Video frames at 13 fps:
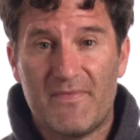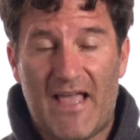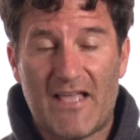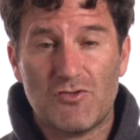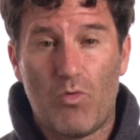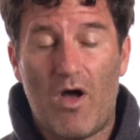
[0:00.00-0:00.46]

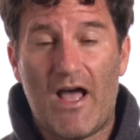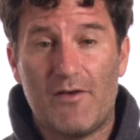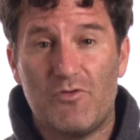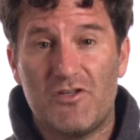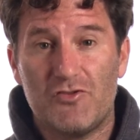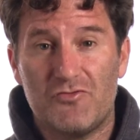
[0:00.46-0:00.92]
That's why
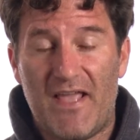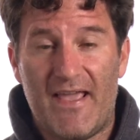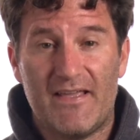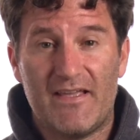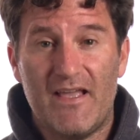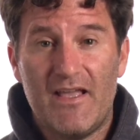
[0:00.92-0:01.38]
when you
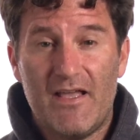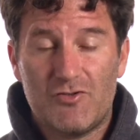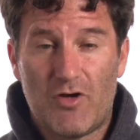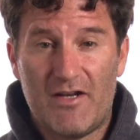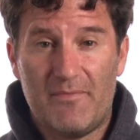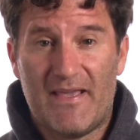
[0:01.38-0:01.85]

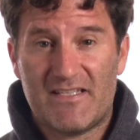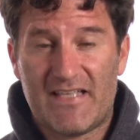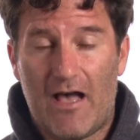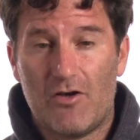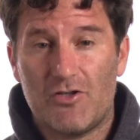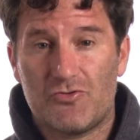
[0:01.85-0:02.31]
try to make
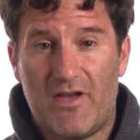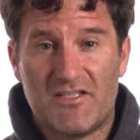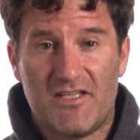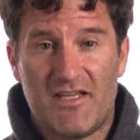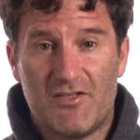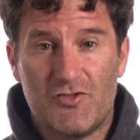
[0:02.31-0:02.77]
salad
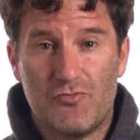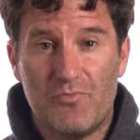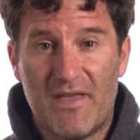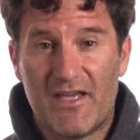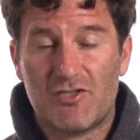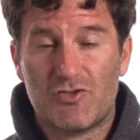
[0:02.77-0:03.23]
dressing and you
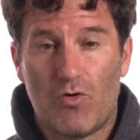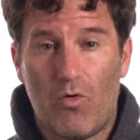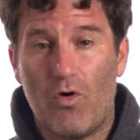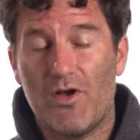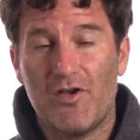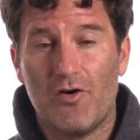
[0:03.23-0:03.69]
mix
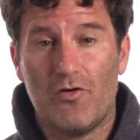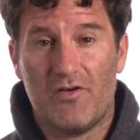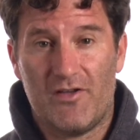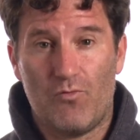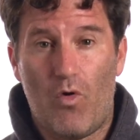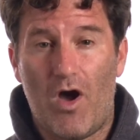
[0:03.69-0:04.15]
oil
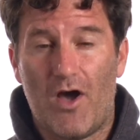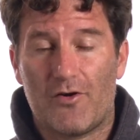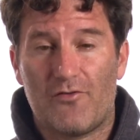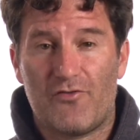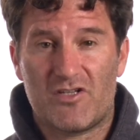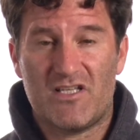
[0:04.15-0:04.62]
and
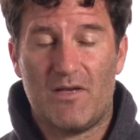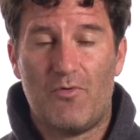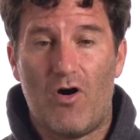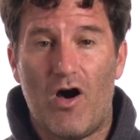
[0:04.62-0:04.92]
water, for example,